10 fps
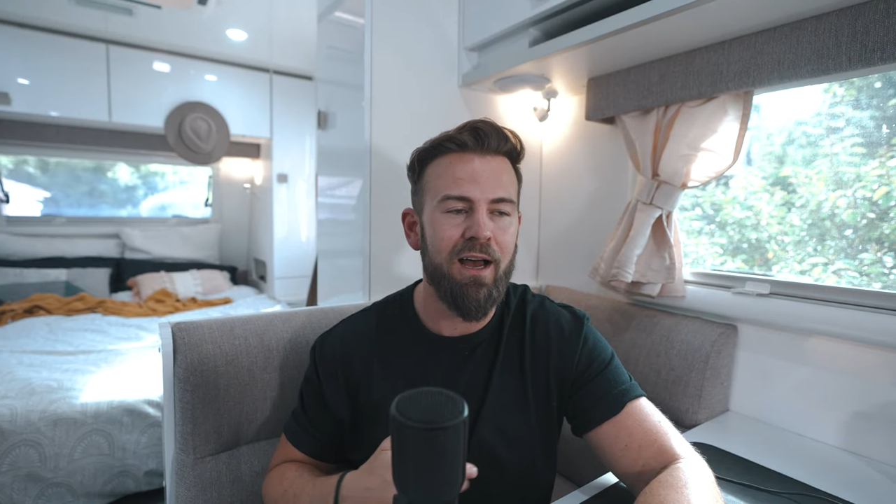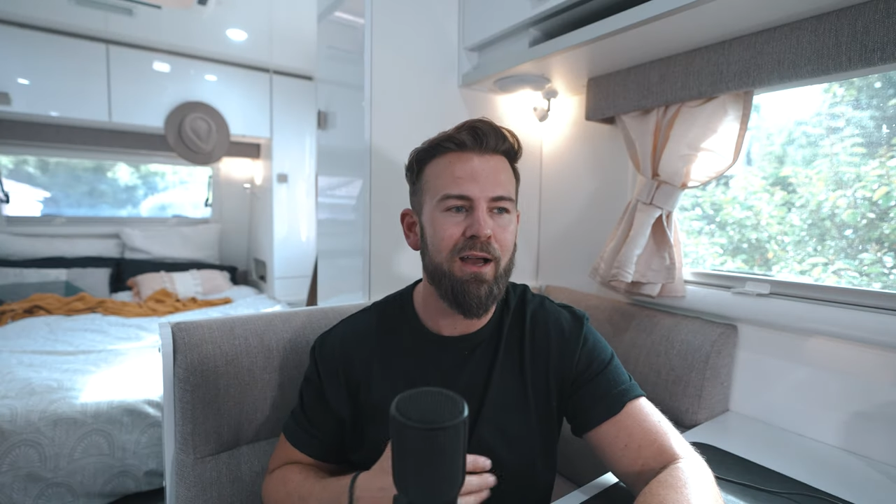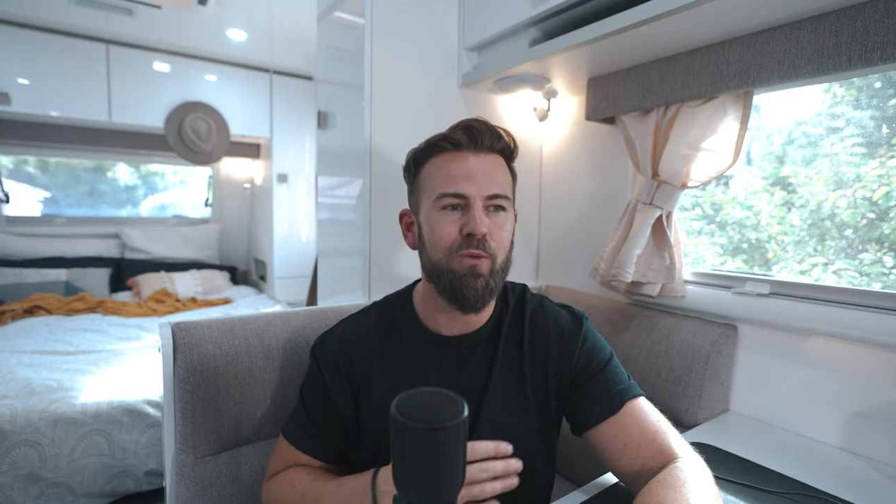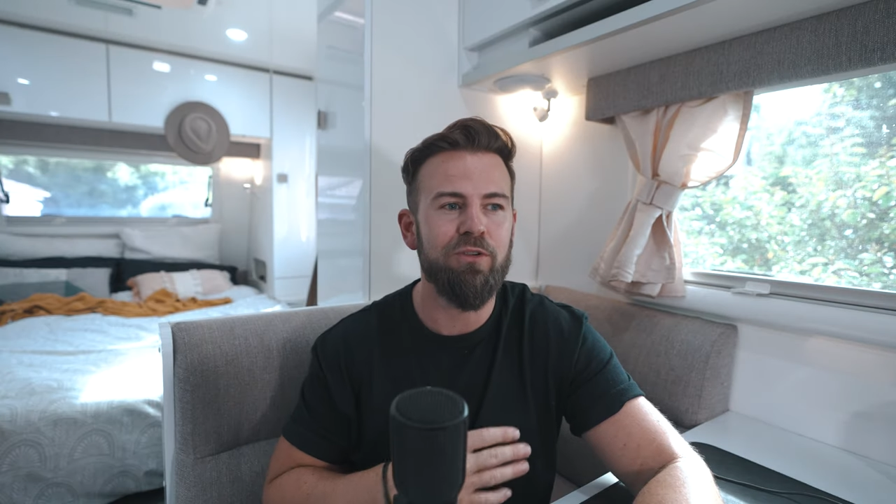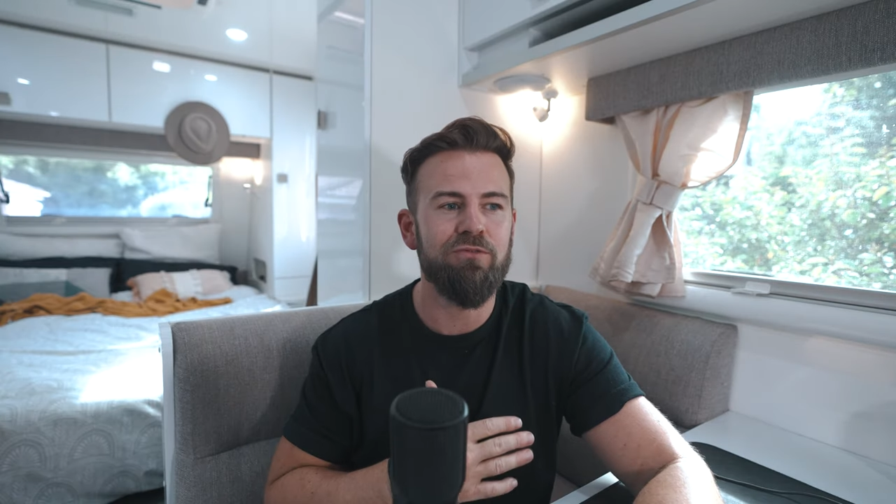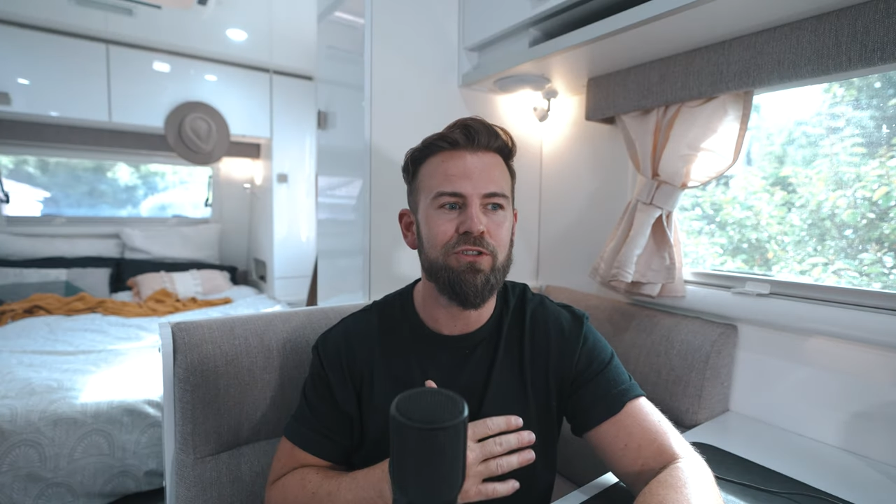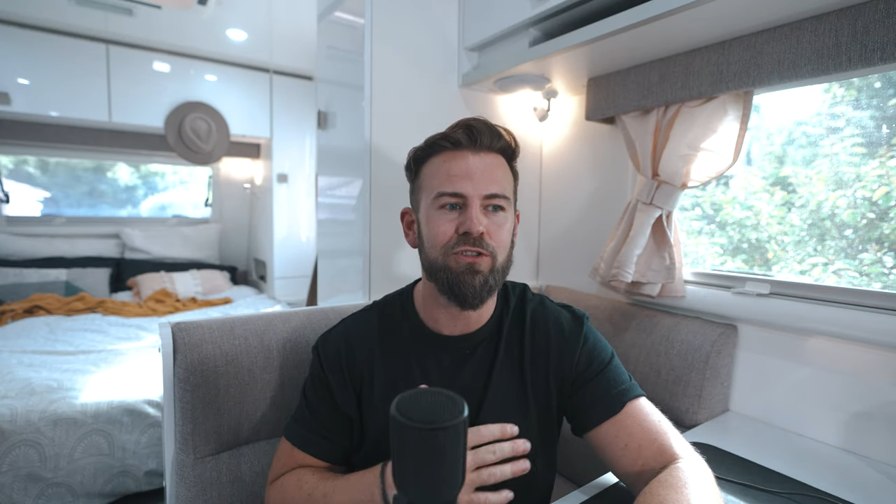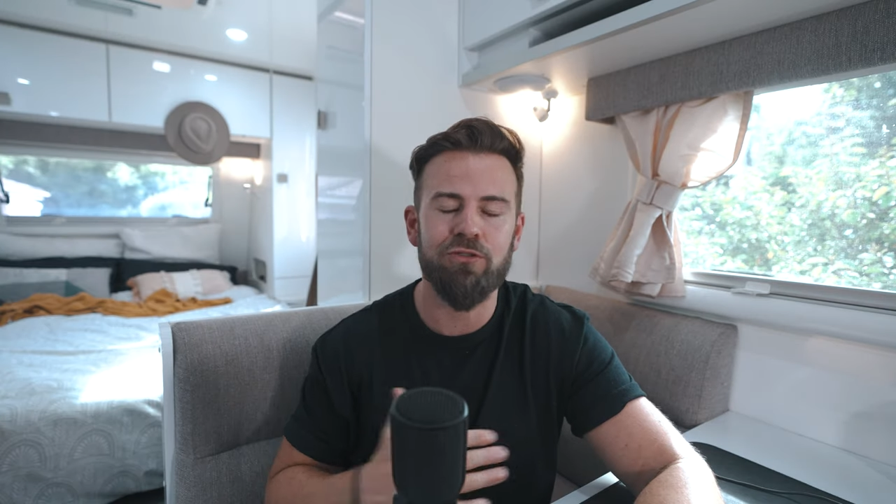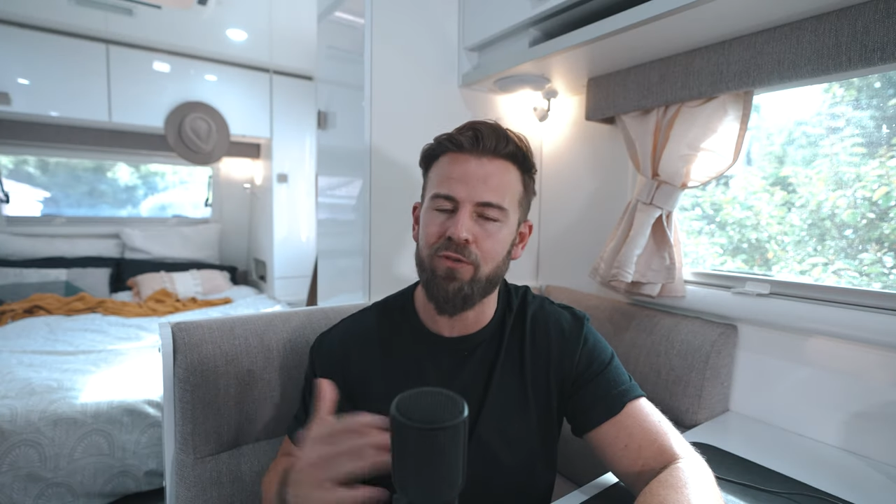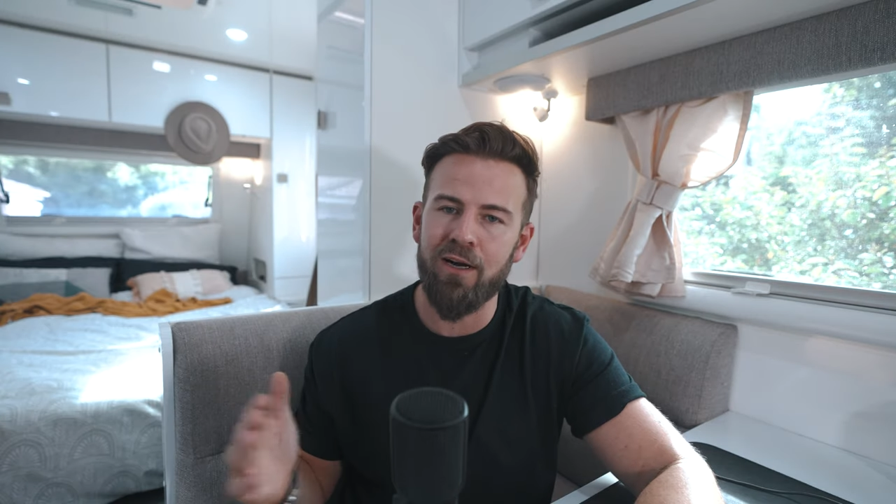I would
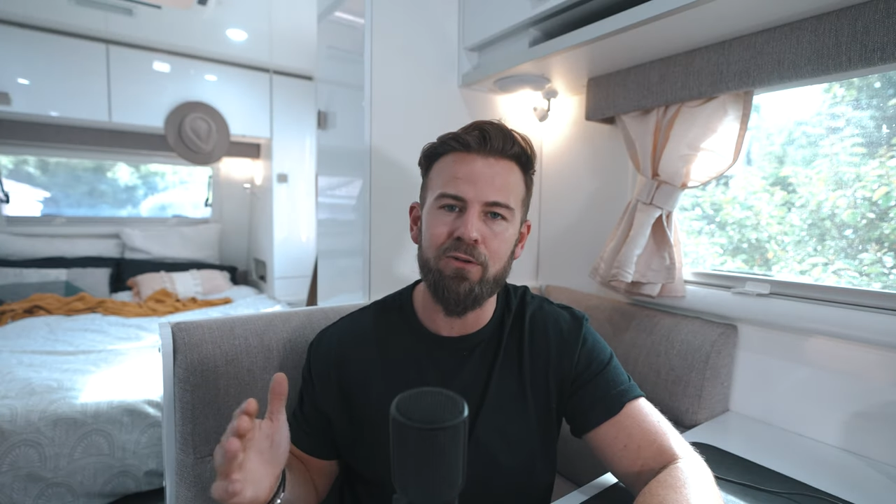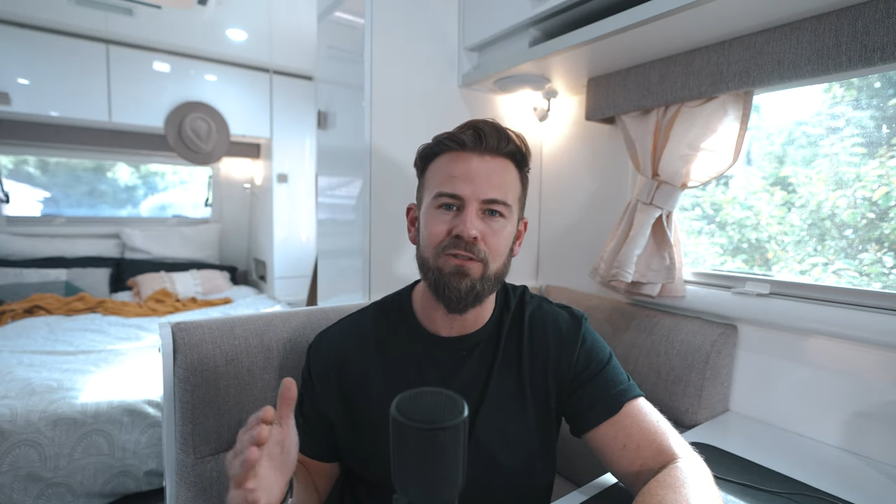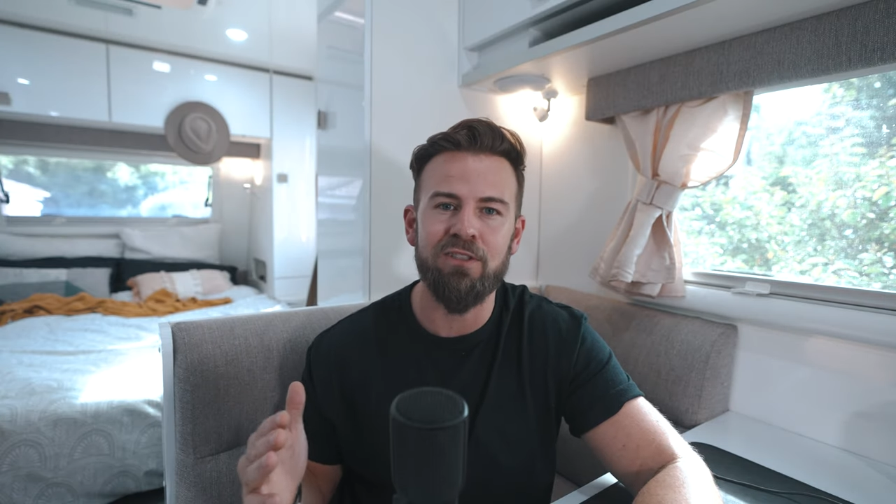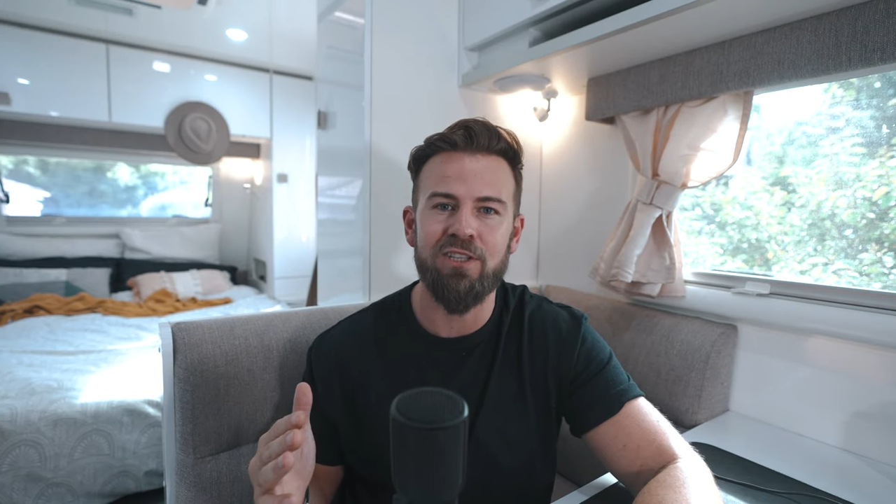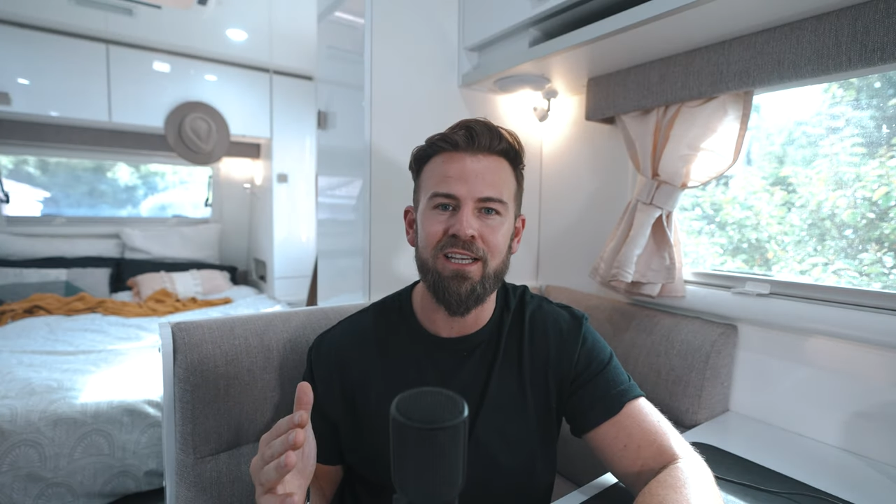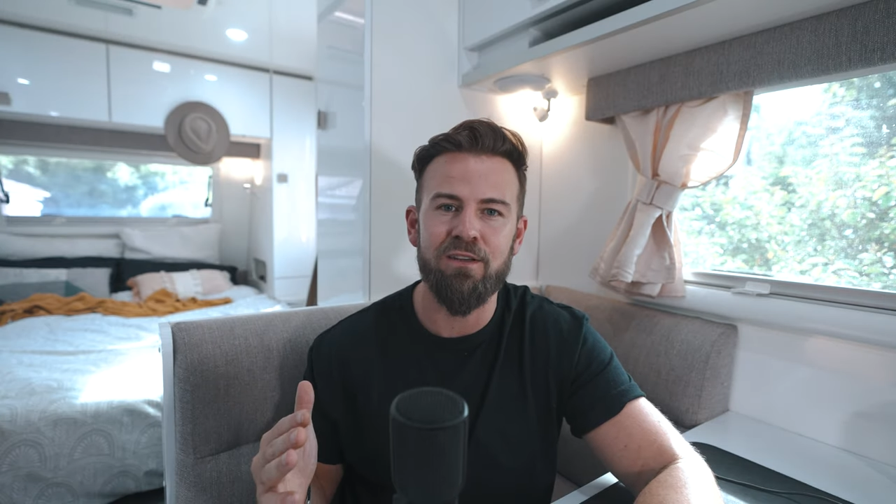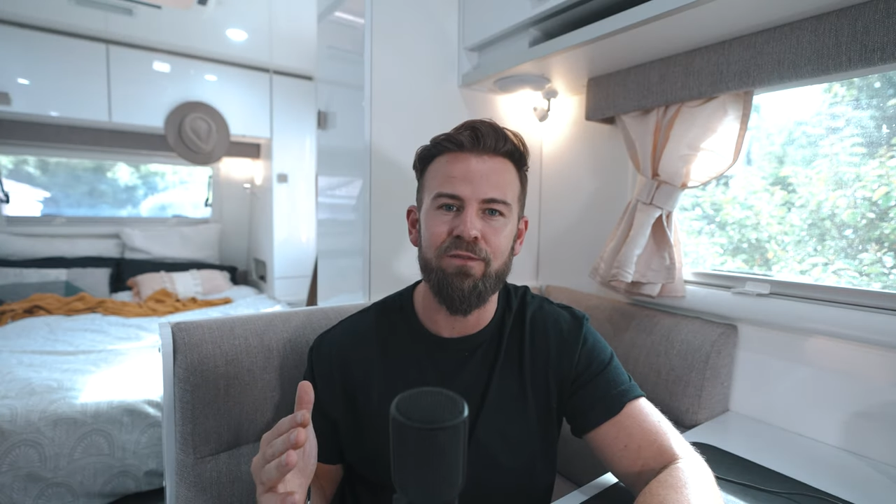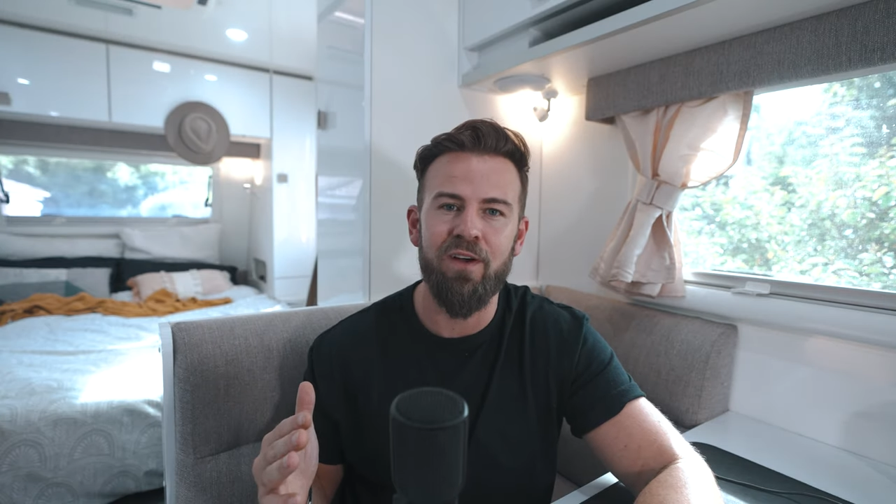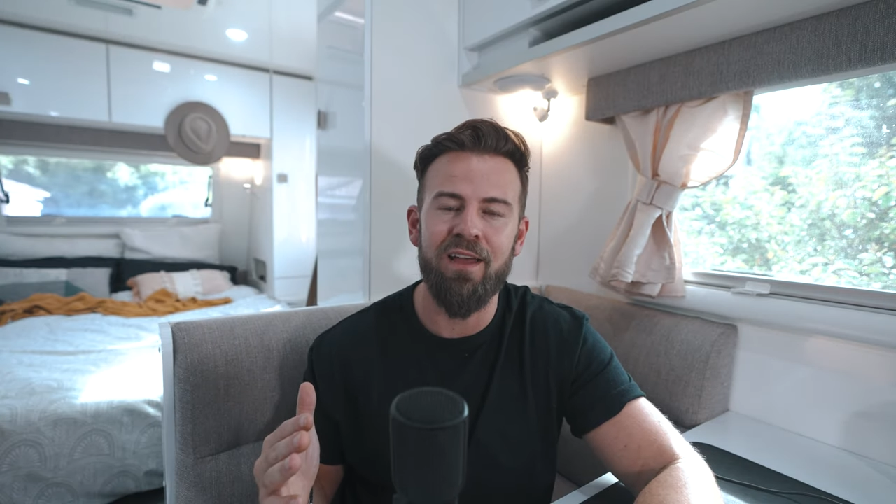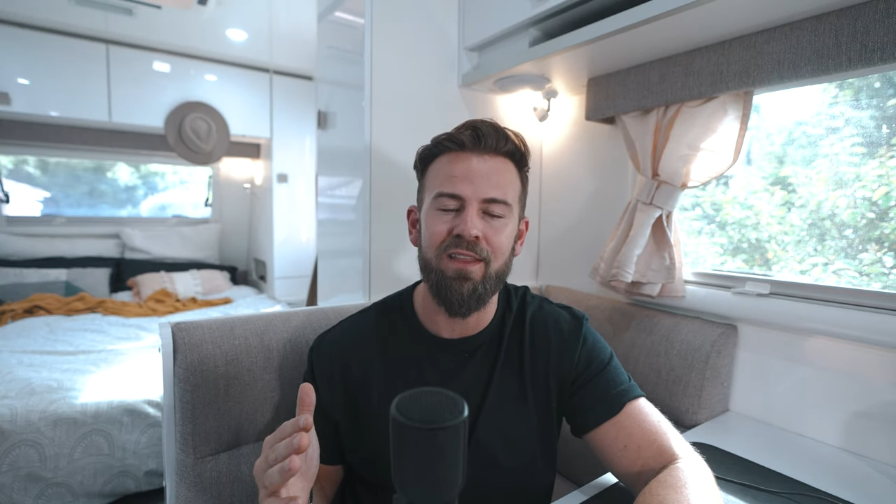struggle to
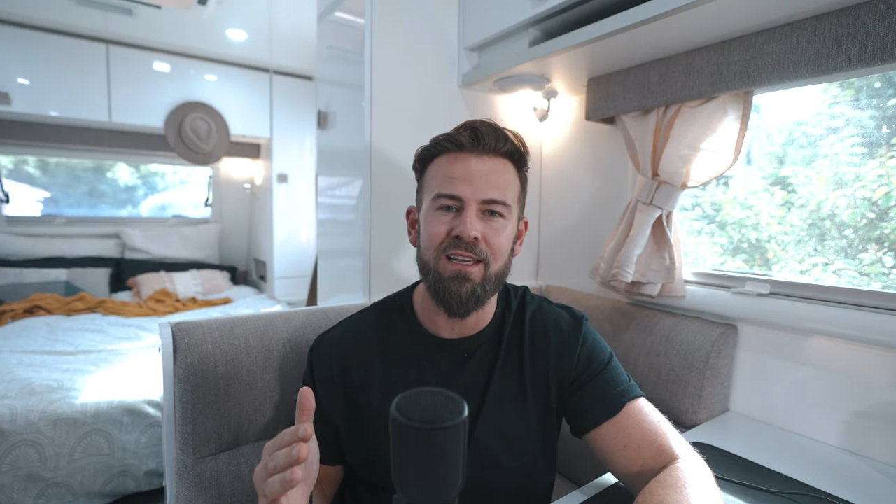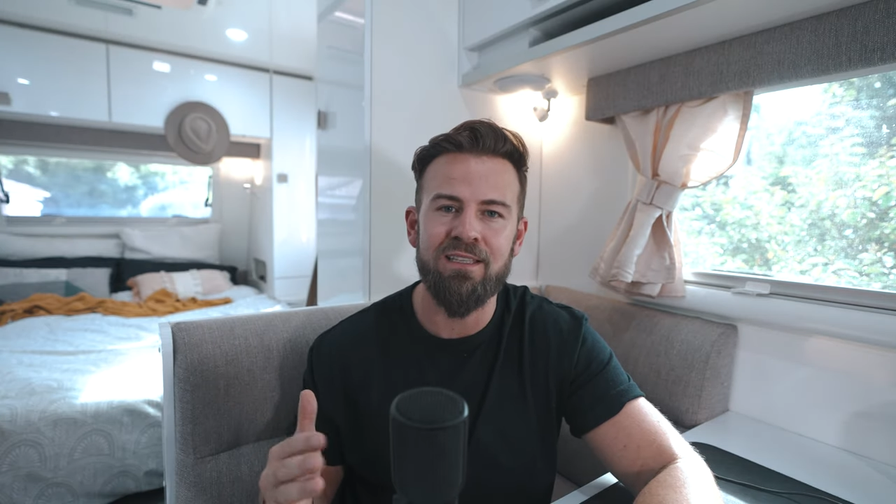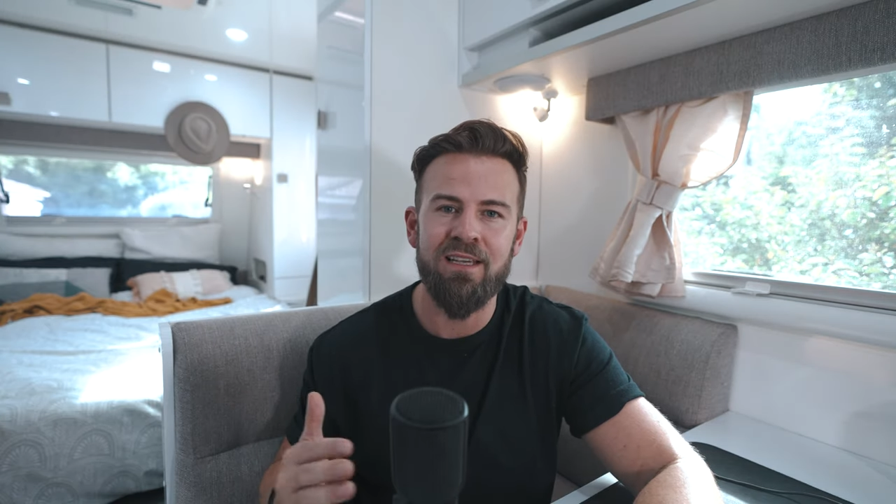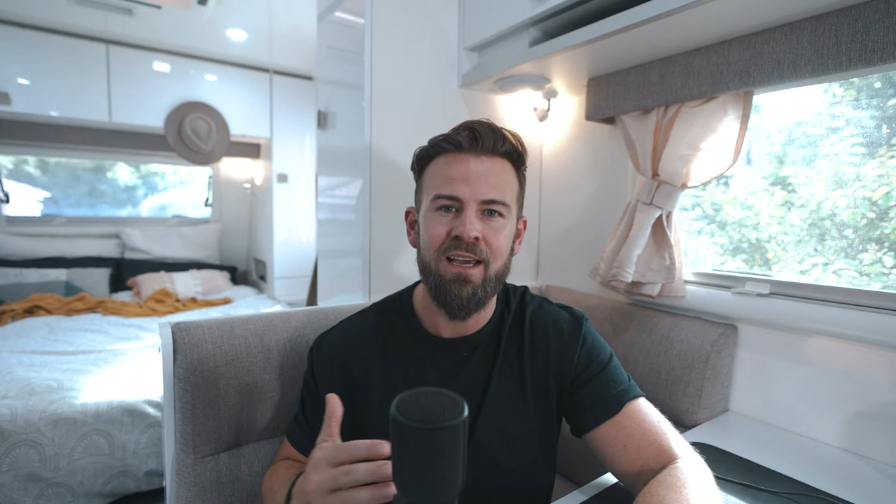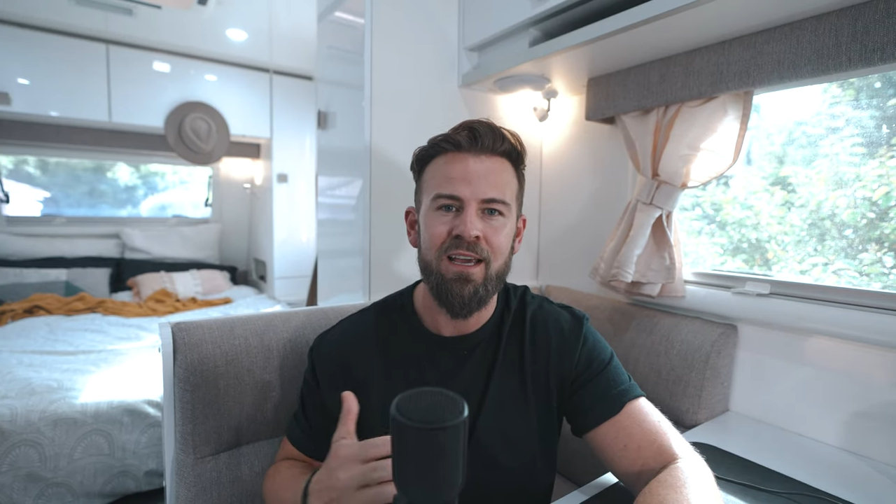justify this,